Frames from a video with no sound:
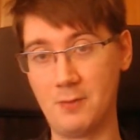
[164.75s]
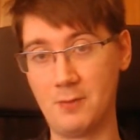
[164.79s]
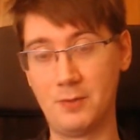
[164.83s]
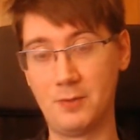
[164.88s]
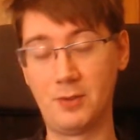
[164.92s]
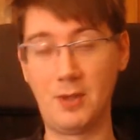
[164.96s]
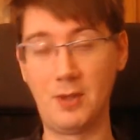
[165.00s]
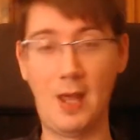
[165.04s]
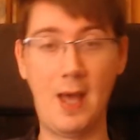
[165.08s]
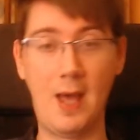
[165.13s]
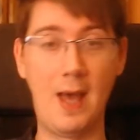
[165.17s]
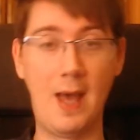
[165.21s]

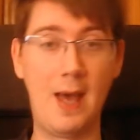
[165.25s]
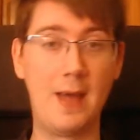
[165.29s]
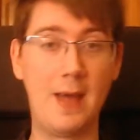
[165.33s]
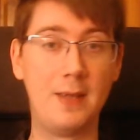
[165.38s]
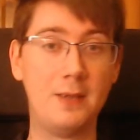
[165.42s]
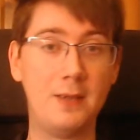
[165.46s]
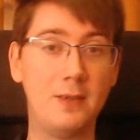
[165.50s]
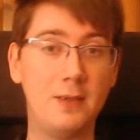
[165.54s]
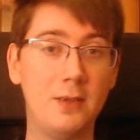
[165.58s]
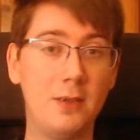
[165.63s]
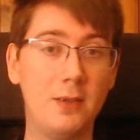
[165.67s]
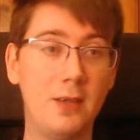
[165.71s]
and
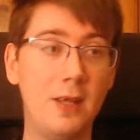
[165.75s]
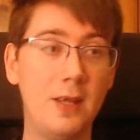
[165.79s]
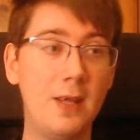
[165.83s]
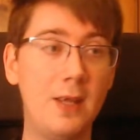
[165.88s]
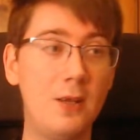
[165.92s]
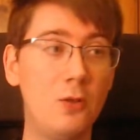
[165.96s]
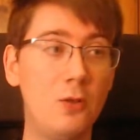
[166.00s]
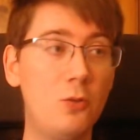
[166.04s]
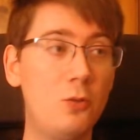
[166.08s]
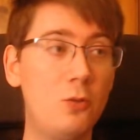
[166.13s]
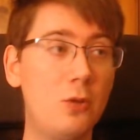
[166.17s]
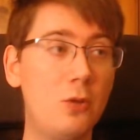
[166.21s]
it looked
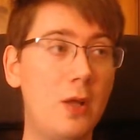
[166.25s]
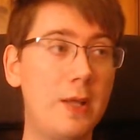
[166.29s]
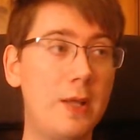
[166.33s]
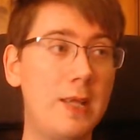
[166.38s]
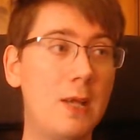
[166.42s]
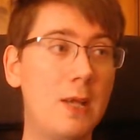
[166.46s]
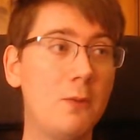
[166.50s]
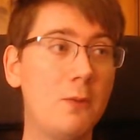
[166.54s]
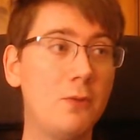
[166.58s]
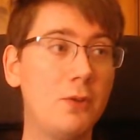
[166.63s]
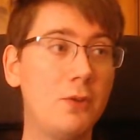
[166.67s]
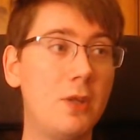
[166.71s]
like it was
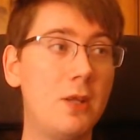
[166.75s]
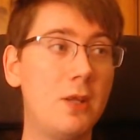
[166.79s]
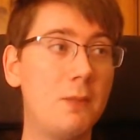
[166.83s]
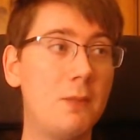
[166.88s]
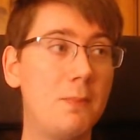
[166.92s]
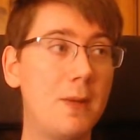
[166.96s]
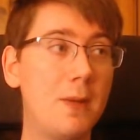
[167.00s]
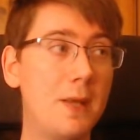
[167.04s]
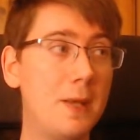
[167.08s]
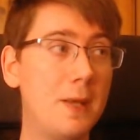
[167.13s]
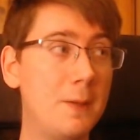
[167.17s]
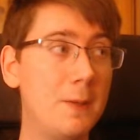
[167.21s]
going to
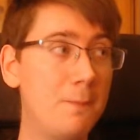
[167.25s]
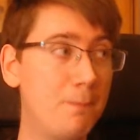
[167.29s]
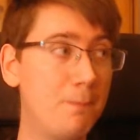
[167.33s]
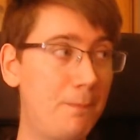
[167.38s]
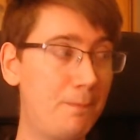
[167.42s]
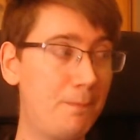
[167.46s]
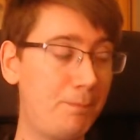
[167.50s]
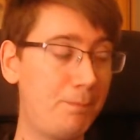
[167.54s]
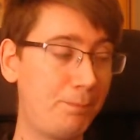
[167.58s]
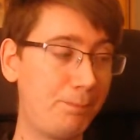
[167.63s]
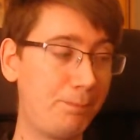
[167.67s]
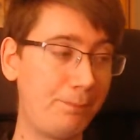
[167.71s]
be
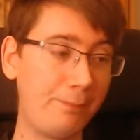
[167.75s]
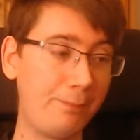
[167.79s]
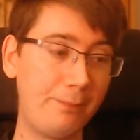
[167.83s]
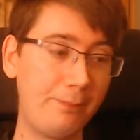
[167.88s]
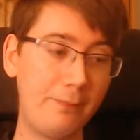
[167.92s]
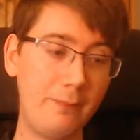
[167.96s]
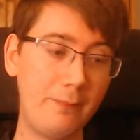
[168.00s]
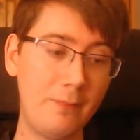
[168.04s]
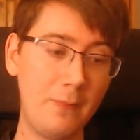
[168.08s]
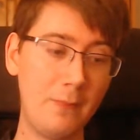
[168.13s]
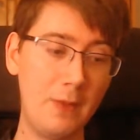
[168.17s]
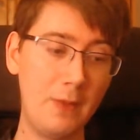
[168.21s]

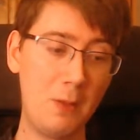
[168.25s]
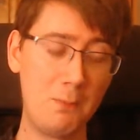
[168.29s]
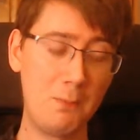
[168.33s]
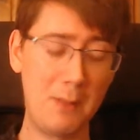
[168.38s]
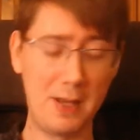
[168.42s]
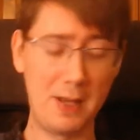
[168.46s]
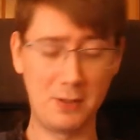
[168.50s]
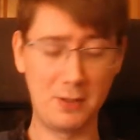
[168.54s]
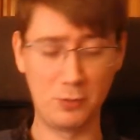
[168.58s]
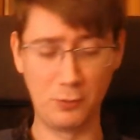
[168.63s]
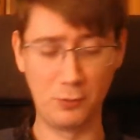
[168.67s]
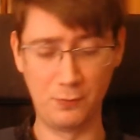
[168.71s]
back to
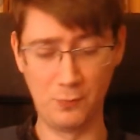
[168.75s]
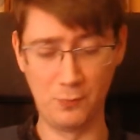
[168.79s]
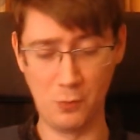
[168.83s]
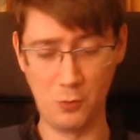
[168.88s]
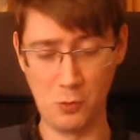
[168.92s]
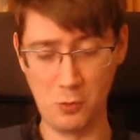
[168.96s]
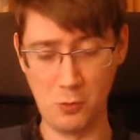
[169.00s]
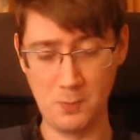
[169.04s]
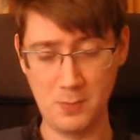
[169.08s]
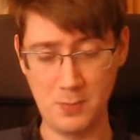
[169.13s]
form.